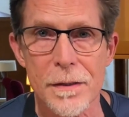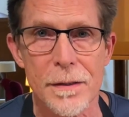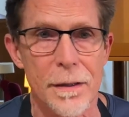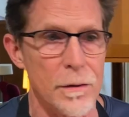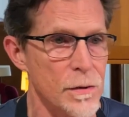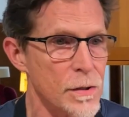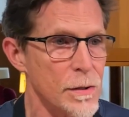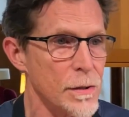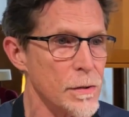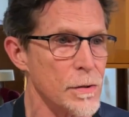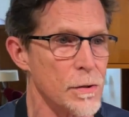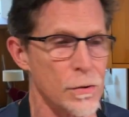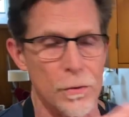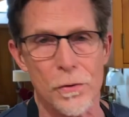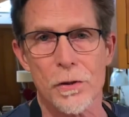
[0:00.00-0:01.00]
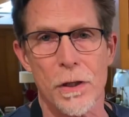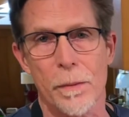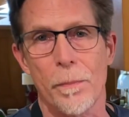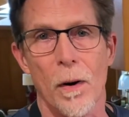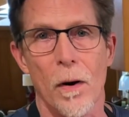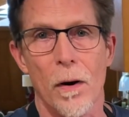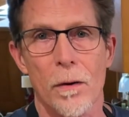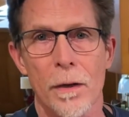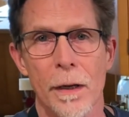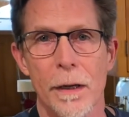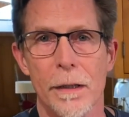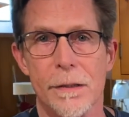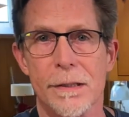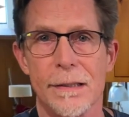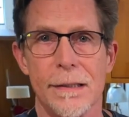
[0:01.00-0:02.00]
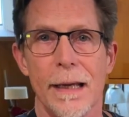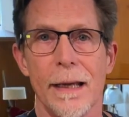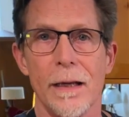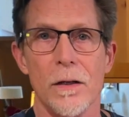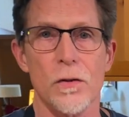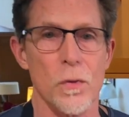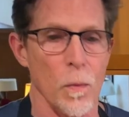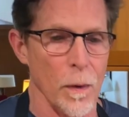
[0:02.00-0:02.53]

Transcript: There's the sushi bar stage